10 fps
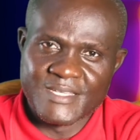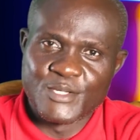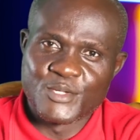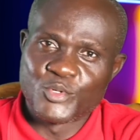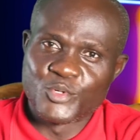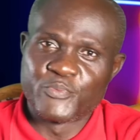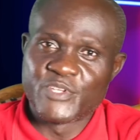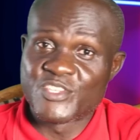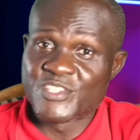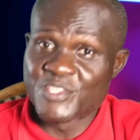could be
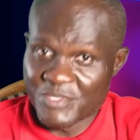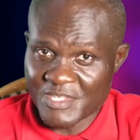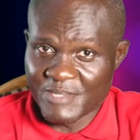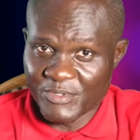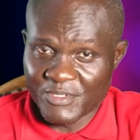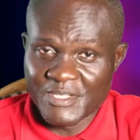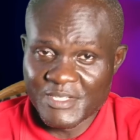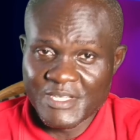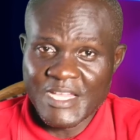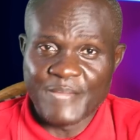suitable.
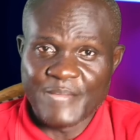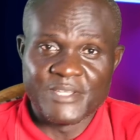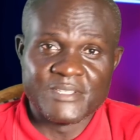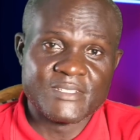With